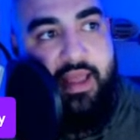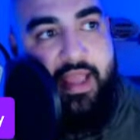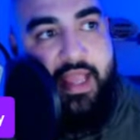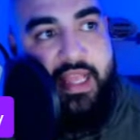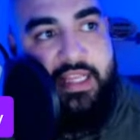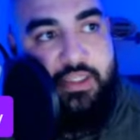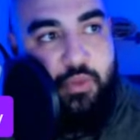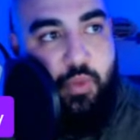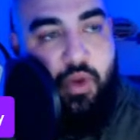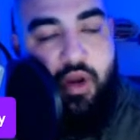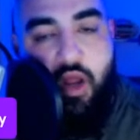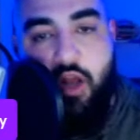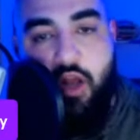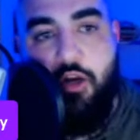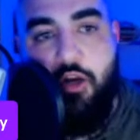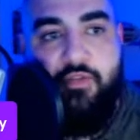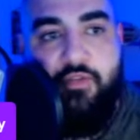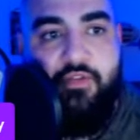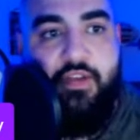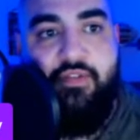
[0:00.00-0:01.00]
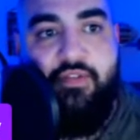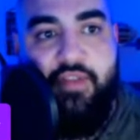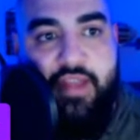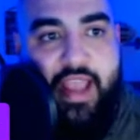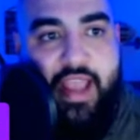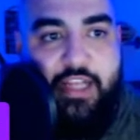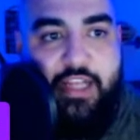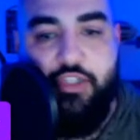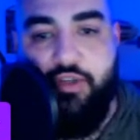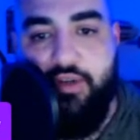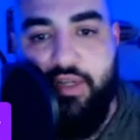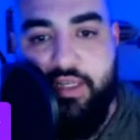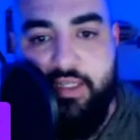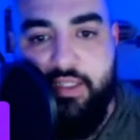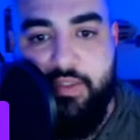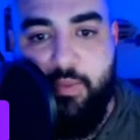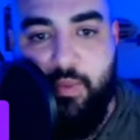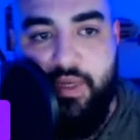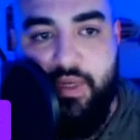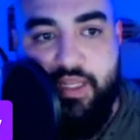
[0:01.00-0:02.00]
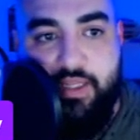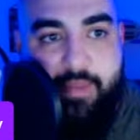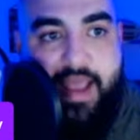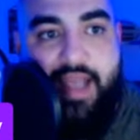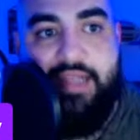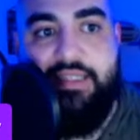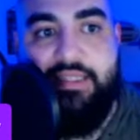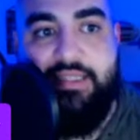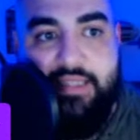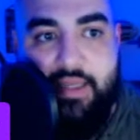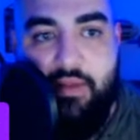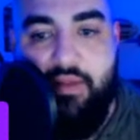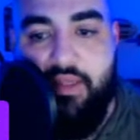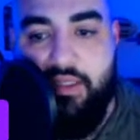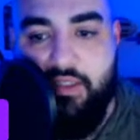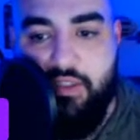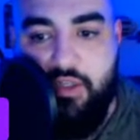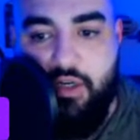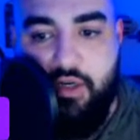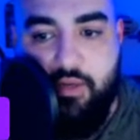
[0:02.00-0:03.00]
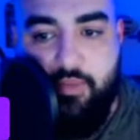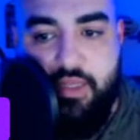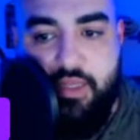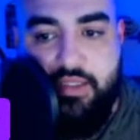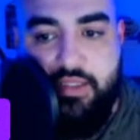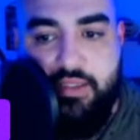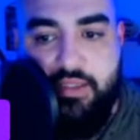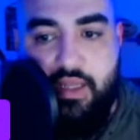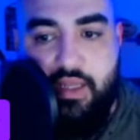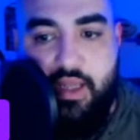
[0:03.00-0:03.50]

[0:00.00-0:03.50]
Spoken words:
his 150 entries when he maxes out these tournaments.